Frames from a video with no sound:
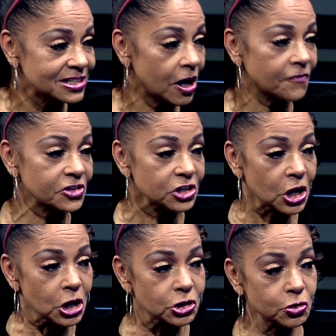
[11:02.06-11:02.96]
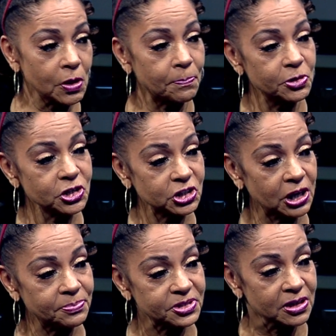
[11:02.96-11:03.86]
office doing
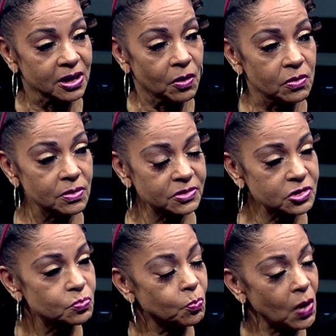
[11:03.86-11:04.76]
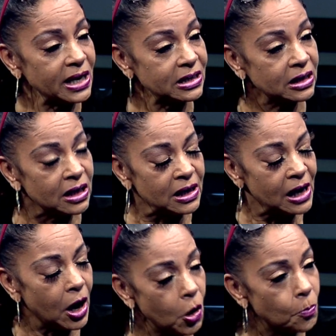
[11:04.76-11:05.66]
push-ups, just waiting,
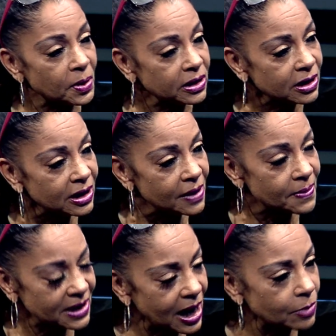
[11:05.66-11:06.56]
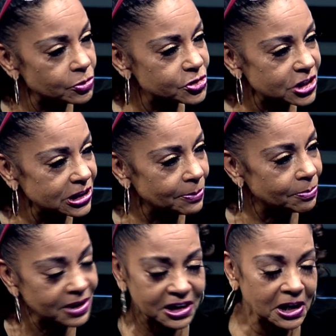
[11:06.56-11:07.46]
hoping that I will slip,
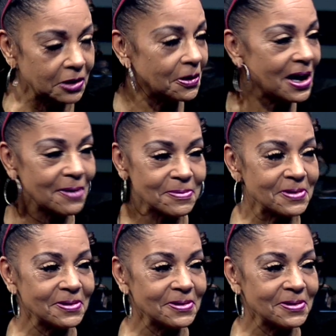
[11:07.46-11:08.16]
but it ain't gonna happen.